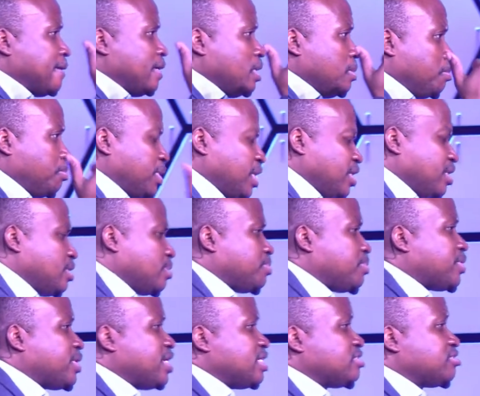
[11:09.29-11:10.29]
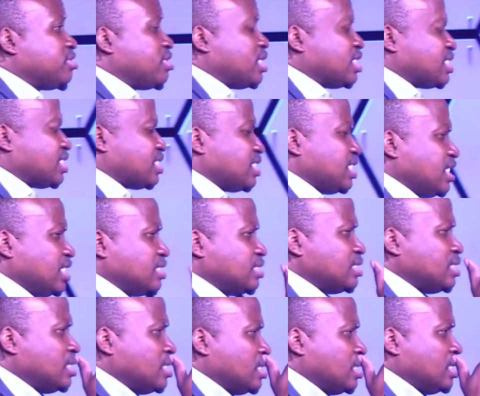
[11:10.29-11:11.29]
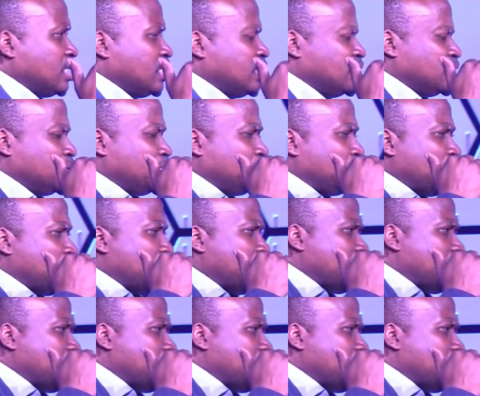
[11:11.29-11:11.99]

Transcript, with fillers: He paid the price for our sin, you know,